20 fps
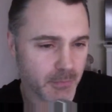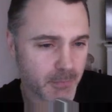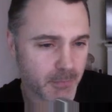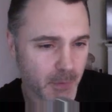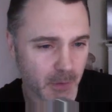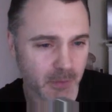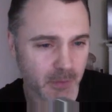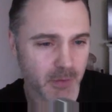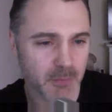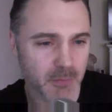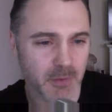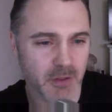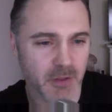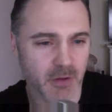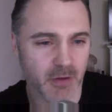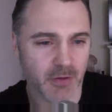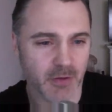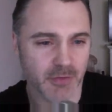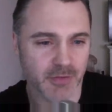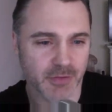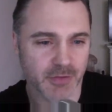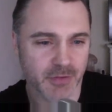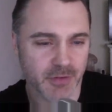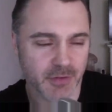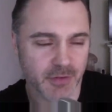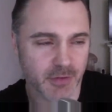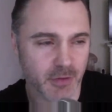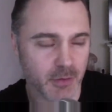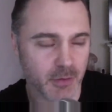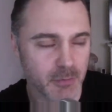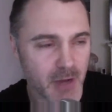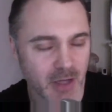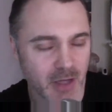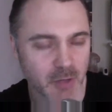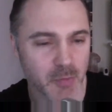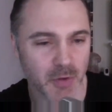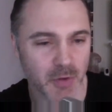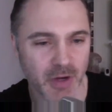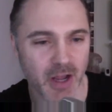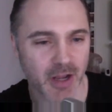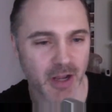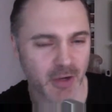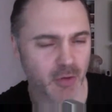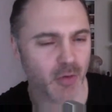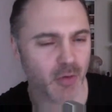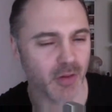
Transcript: partly because they're monomaniacal.